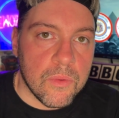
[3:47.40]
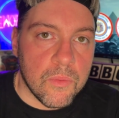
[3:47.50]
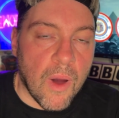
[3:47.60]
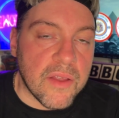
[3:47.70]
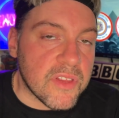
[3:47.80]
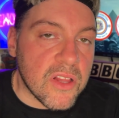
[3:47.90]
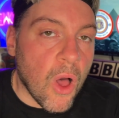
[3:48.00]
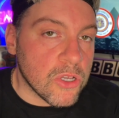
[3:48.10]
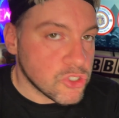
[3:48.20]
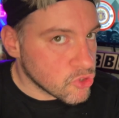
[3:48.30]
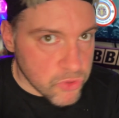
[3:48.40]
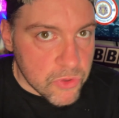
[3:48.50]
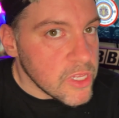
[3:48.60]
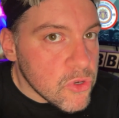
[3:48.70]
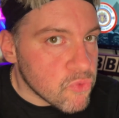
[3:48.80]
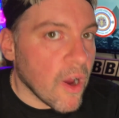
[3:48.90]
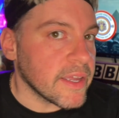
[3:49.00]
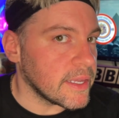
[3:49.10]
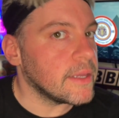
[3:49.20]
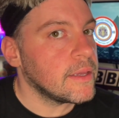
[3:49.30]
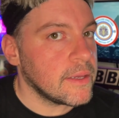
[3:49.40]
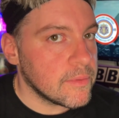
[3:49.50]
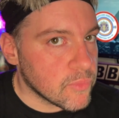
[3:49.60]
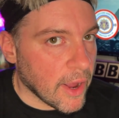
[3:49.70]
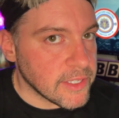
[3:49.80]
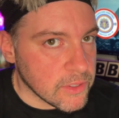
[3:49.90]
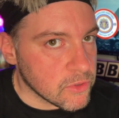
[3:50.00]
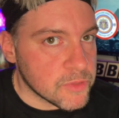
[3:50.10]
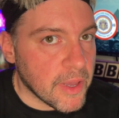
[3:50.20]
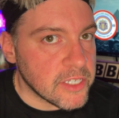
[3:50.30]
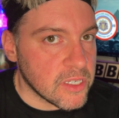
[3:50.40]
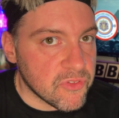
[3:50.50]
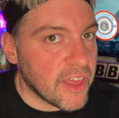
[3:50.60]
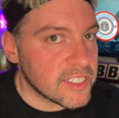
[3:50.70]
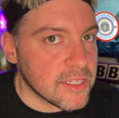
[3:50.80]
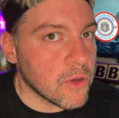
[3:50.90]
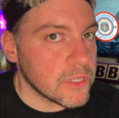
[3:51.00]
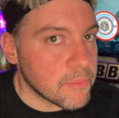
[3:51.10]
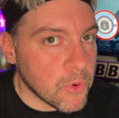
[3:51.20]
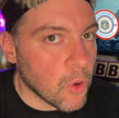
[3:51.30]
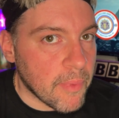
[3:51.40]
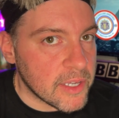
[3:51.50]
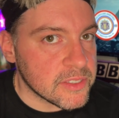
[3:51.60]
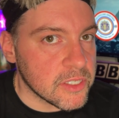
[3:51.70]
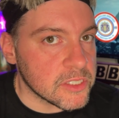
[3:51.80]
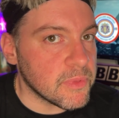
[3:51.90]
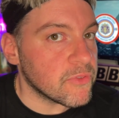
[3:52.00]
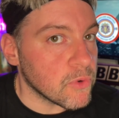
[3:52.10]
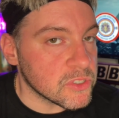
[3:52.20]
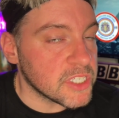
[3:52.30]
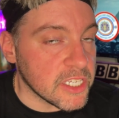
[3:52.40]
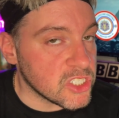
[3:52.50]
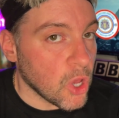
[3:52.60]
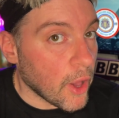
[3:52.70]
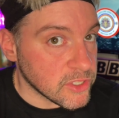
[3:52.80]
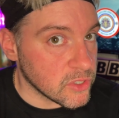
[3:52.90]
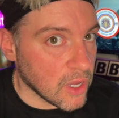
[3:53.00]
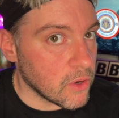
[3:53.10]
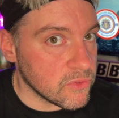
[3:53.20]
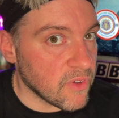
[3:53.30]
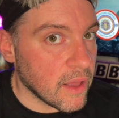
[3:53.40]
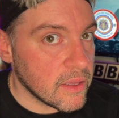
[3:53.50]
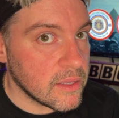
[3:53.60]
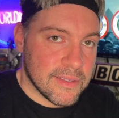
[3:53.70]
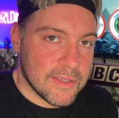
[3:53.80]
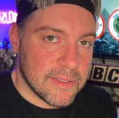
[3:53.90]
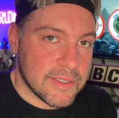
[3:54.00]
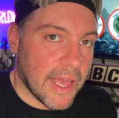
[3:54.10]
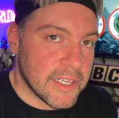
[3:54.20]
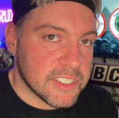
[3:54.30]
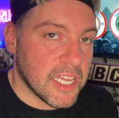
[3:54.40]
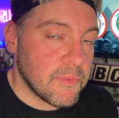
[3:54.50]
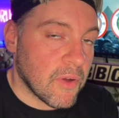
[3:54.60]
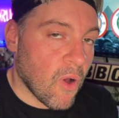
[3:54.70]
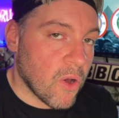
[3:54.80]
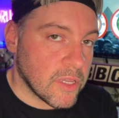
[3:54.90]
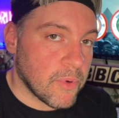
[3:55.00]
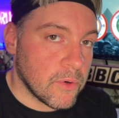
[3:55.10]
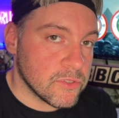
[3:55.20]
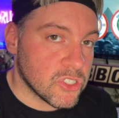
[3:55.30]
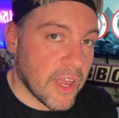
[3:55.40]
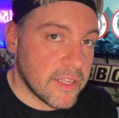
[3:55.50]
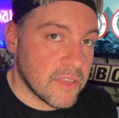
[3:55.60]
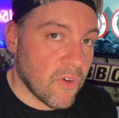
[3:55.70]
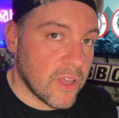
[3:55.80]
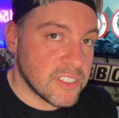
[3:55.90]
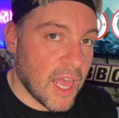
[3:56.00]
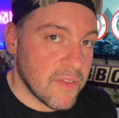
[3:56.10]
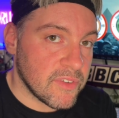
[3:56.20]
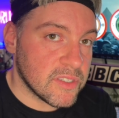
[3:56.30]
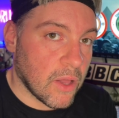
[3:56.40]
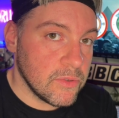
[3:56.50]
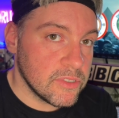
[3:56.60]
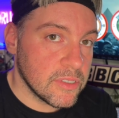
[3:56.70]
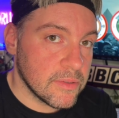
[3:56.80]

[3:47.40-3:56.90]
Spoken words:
One of the last truly great practical special effects loaded blockbusters before CGI took over. That scene where Arnie pulls a tracking device out of his nose?